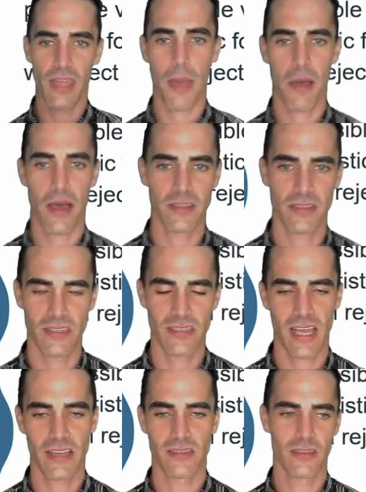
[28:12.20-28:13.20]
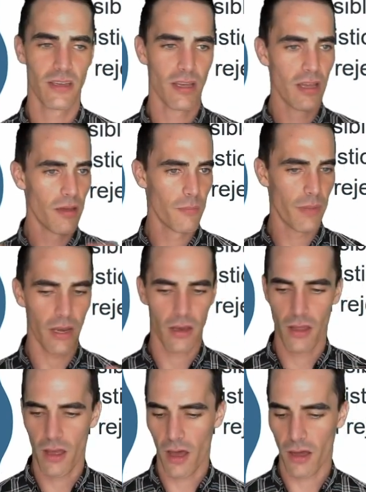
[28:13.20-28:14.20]
hypothesis test, but
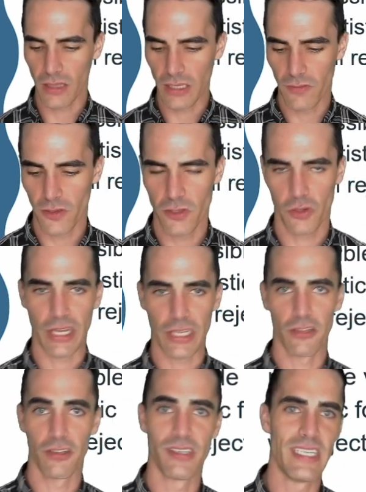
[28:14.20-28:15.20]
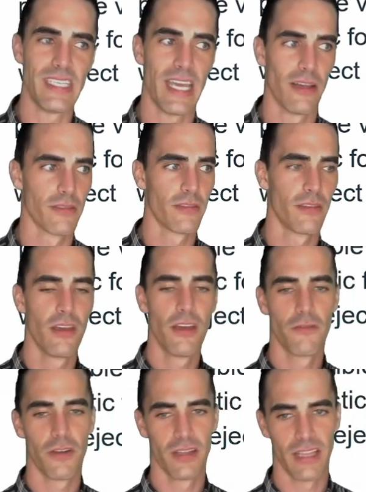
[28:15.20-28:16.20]
I'll leave those granular details
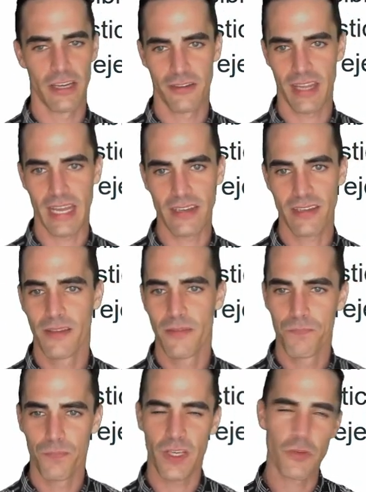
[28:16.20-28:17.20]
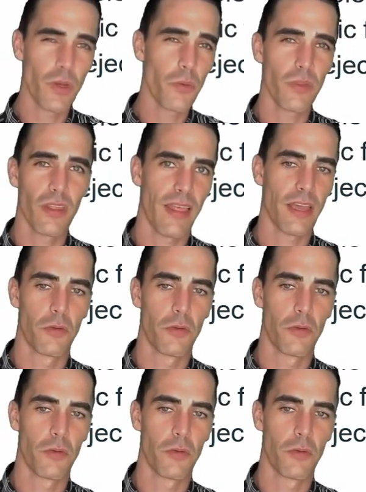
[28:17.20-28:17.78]
for a later date. Because we don't really like